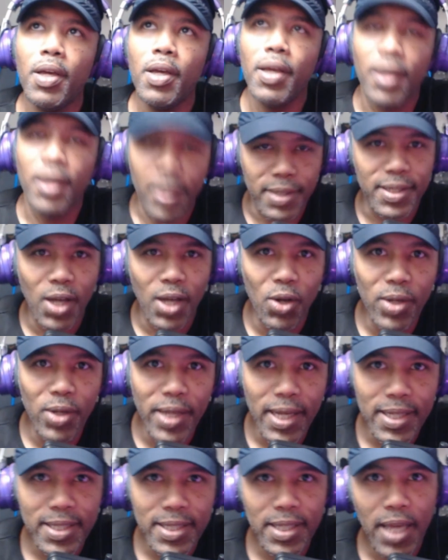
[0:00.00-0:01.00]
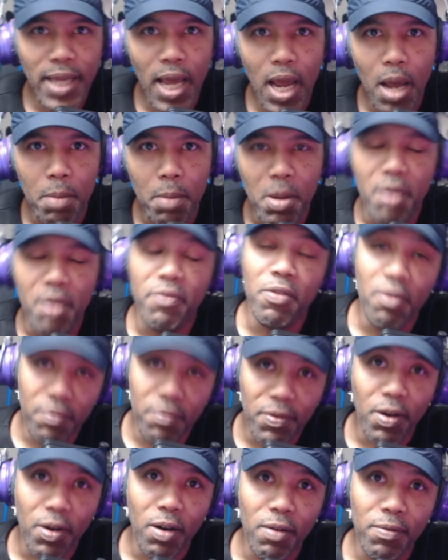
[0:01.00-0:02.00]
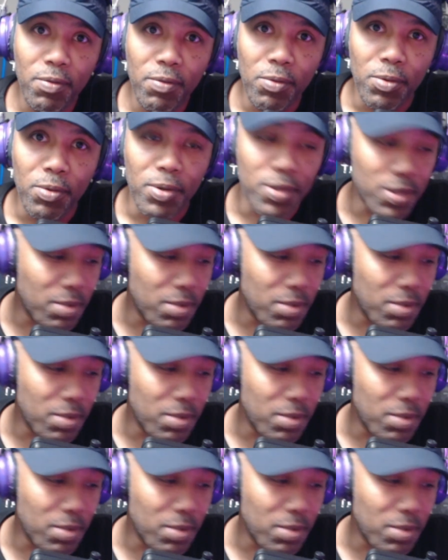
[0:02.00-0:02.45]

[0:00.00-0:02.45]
It's only a scam if you fall for it.